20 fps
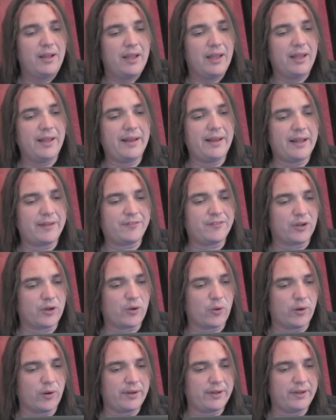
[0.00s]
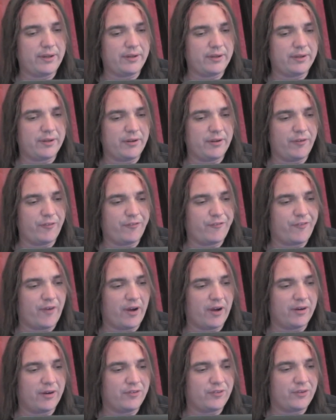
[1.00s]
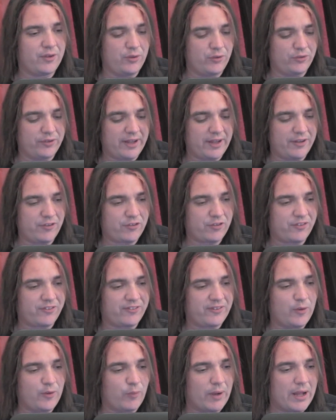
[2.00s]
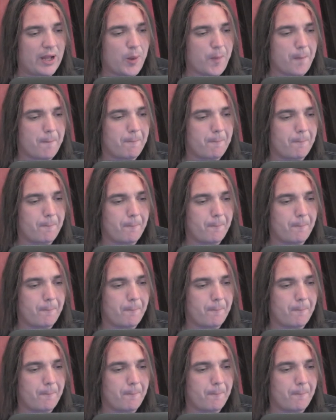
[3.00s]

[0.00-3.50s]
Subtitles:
And that's according to Fars News Agency. Well,